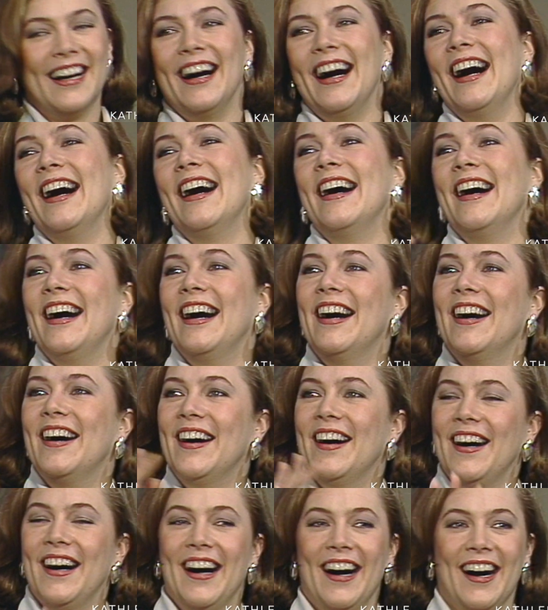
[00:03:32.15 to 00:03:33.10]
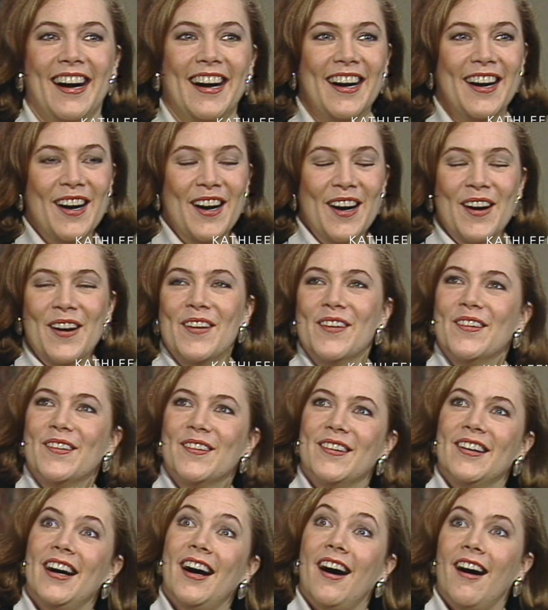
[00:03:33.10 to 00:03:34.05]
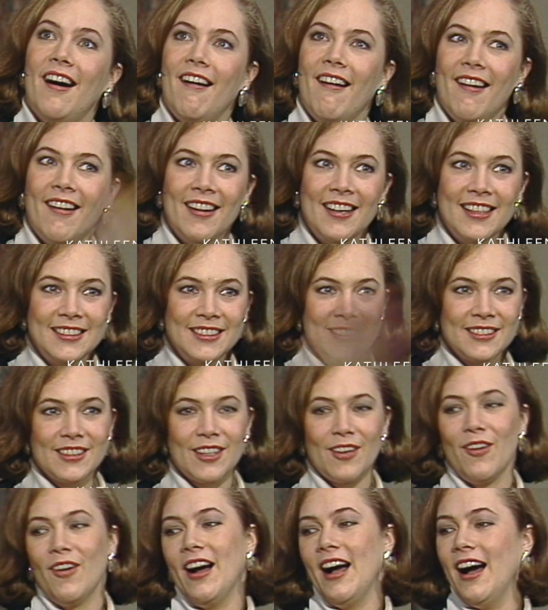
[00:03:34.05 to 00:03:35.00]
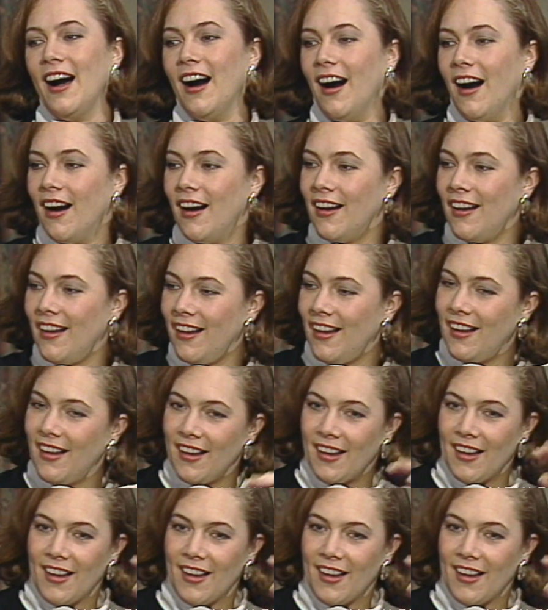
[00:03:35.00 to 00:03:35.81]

well, maybe an edit there, by the well, way. Okay, anyway.